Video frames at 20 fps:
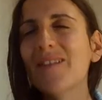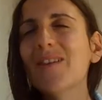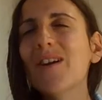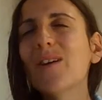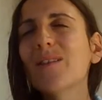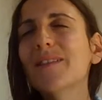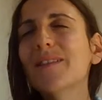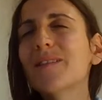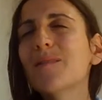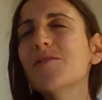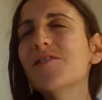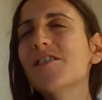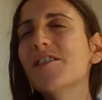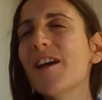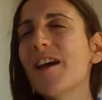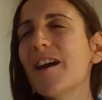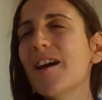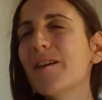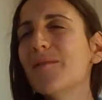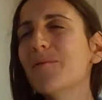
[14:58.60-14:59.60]
We also
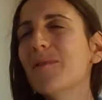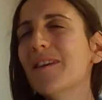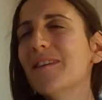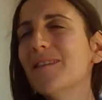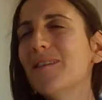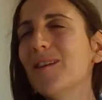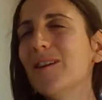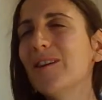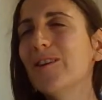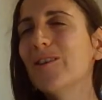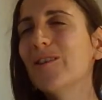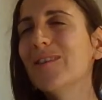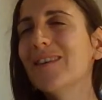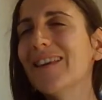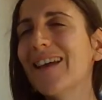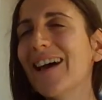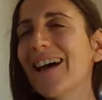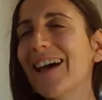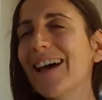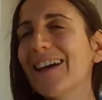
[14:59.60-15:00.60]
share with you
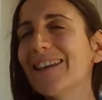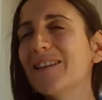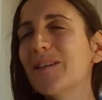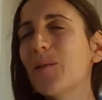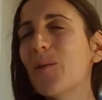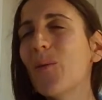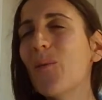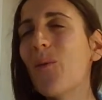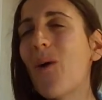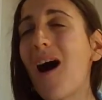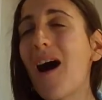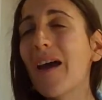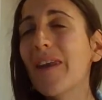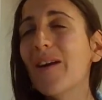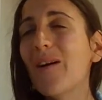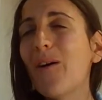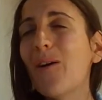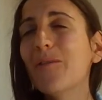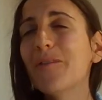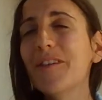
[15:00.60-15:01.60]
that
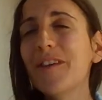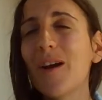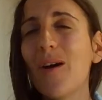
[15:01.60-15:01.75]
one of